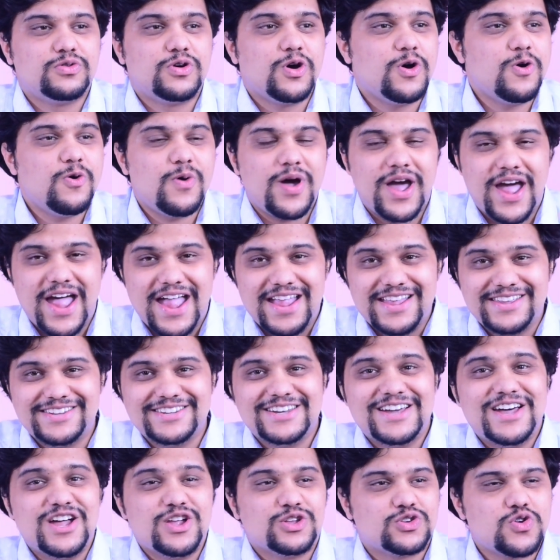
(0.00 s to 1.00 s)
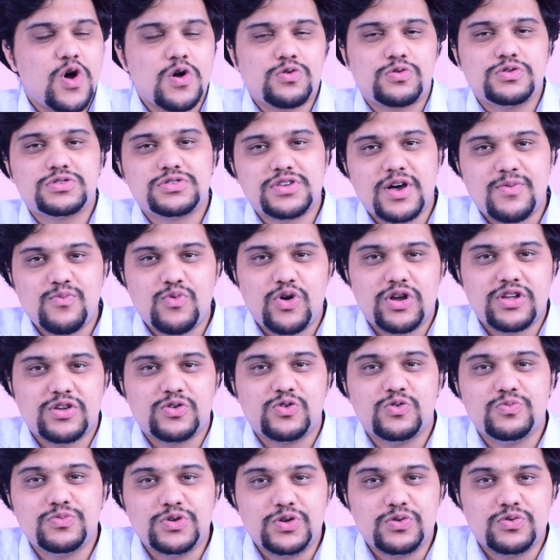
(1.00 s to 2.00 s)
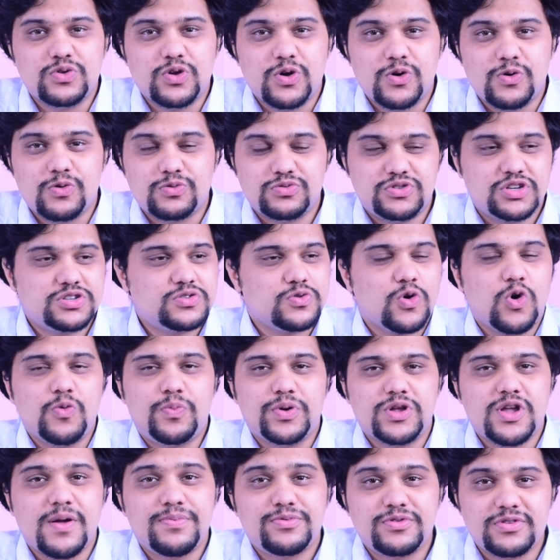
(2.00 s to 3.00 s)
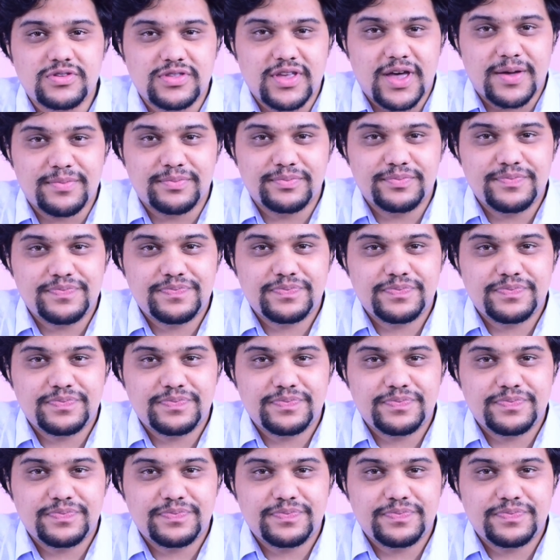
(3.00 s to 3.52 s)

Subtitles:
Go and talk to someone whom you know. Just open up to them.